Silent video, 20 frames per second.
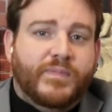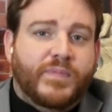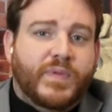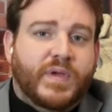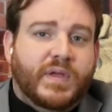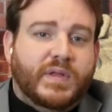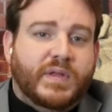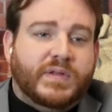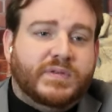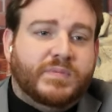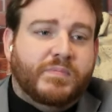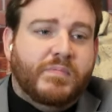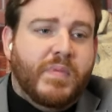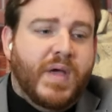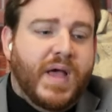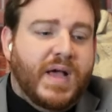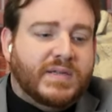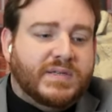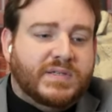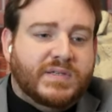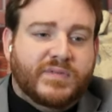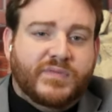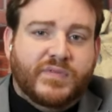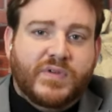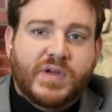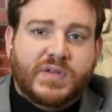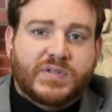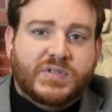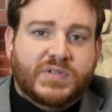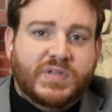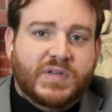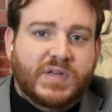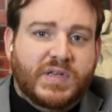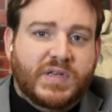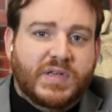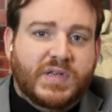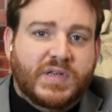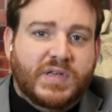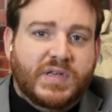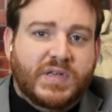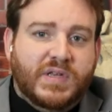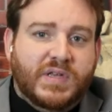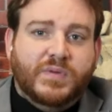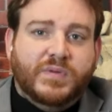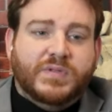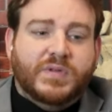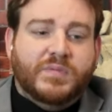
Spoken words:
It's massive custody disputes